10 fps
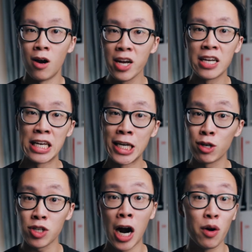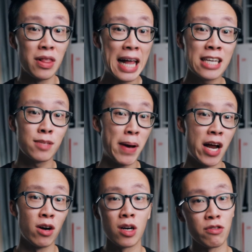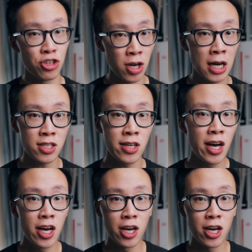All right, and here's our last pair of shots,